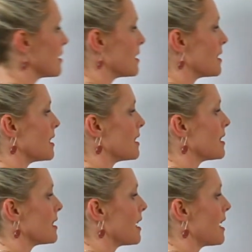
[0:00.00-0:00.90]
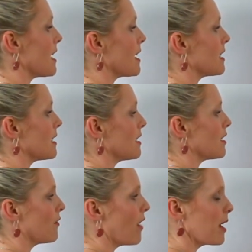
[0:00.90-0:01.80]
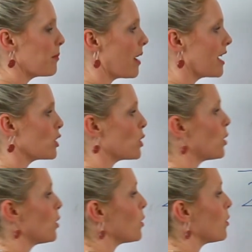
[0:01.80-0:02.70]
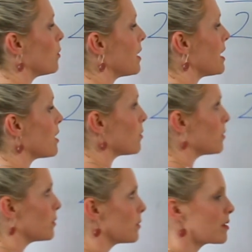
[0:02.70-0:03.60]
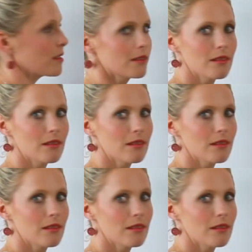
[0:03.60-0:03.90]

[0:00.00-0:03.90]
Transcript: 16 divided by 2 equals...